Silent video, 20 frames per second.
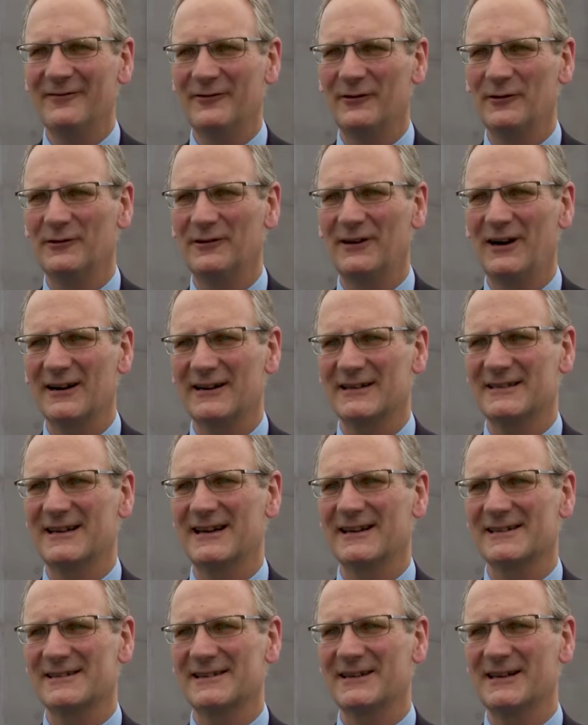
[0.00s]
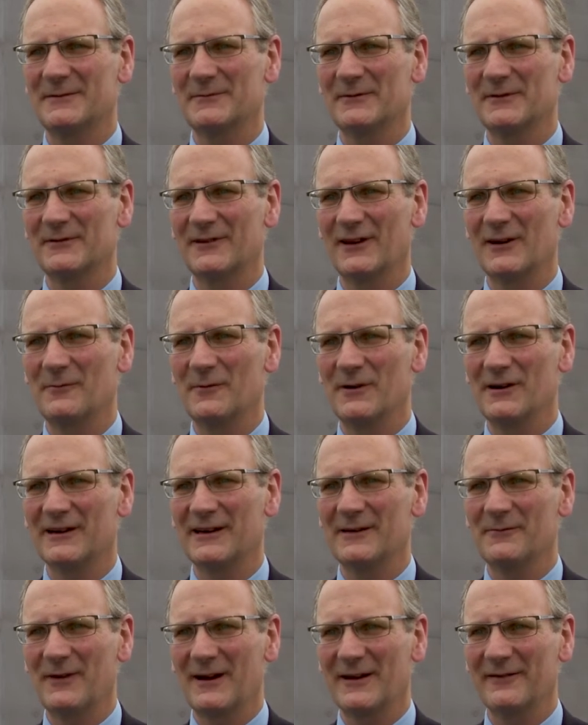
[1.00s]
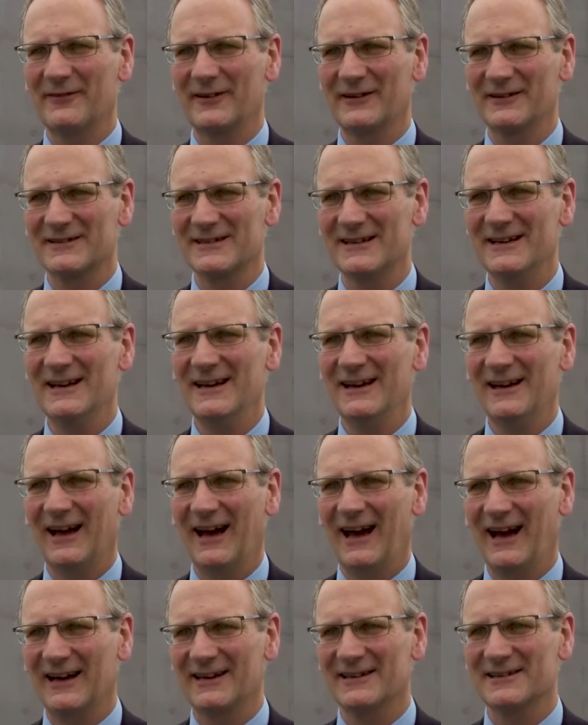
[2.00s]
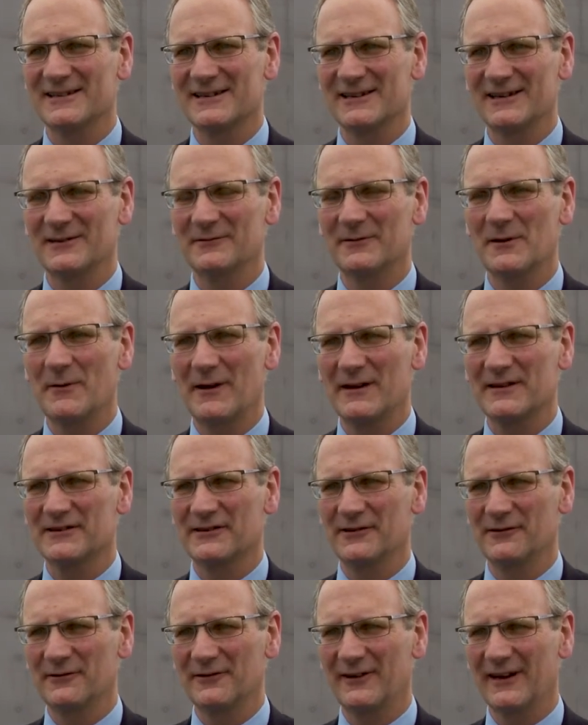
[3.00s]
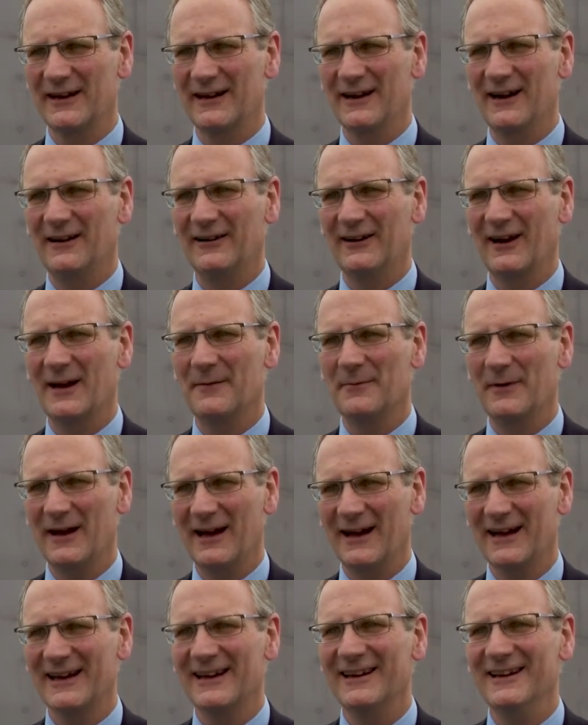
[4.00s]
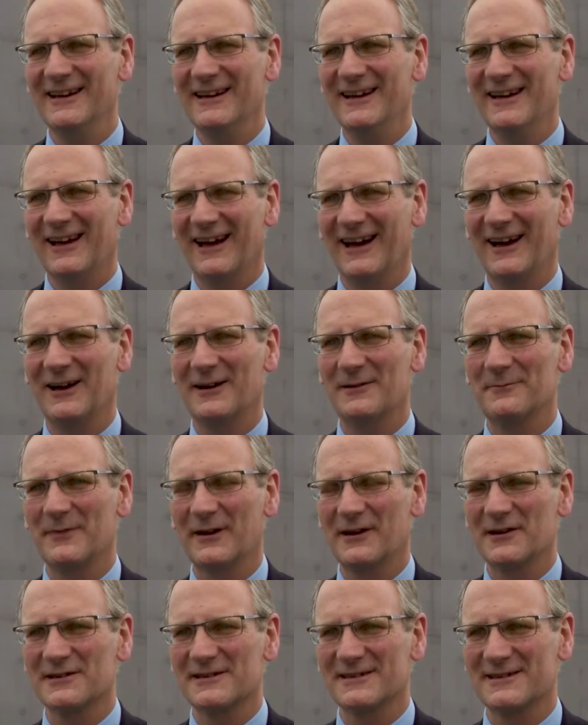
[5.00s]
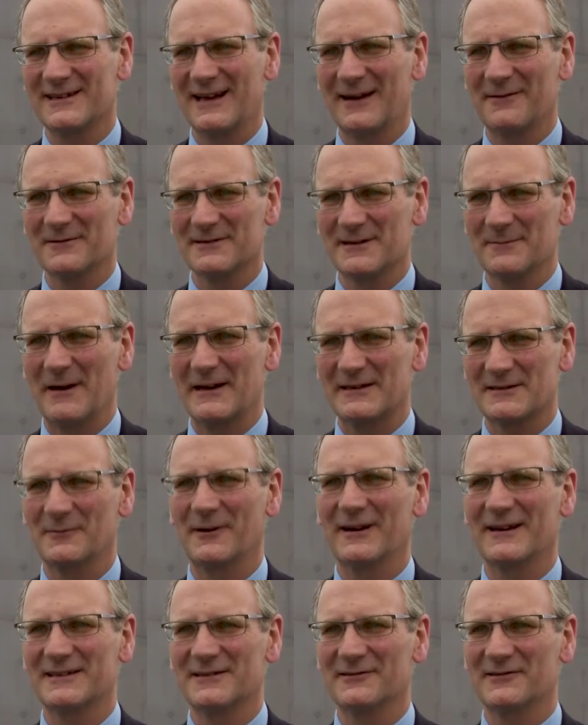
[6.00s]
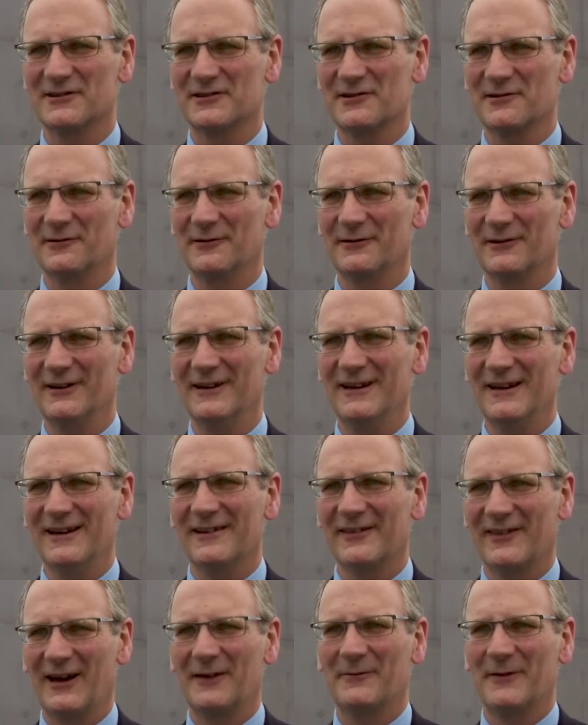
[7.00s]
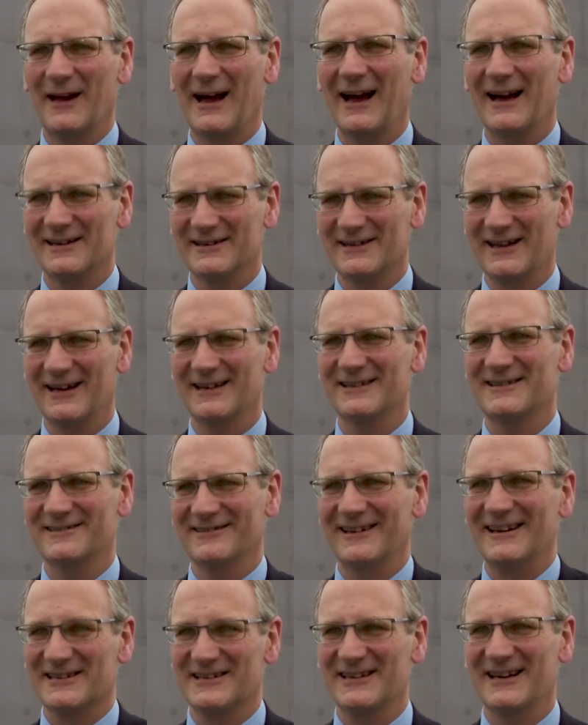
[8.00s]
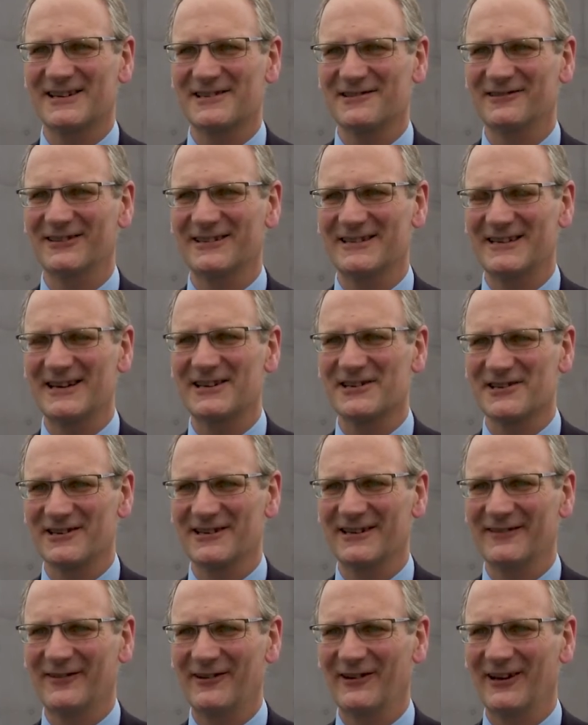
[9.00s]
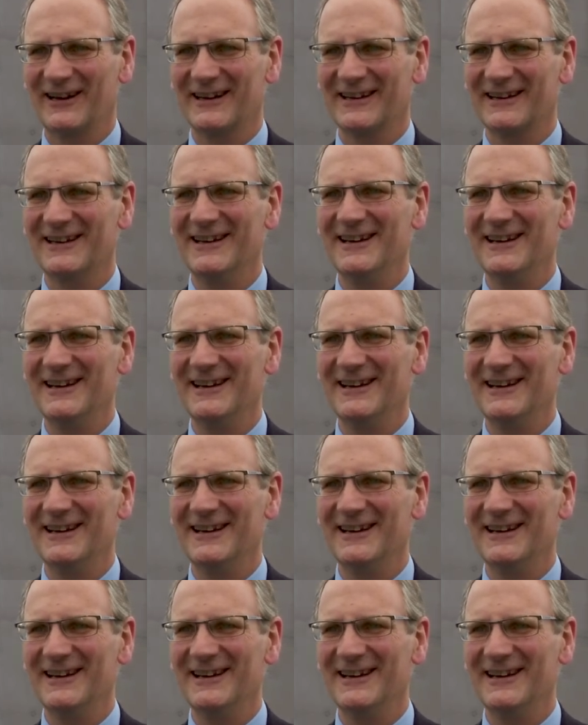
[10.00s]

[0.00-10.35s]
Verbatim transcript: for architects to come and, and work in Wakefield. And uh, we went through the RIBA uh, because that was the best way to ensure that we had that international attention, if you like.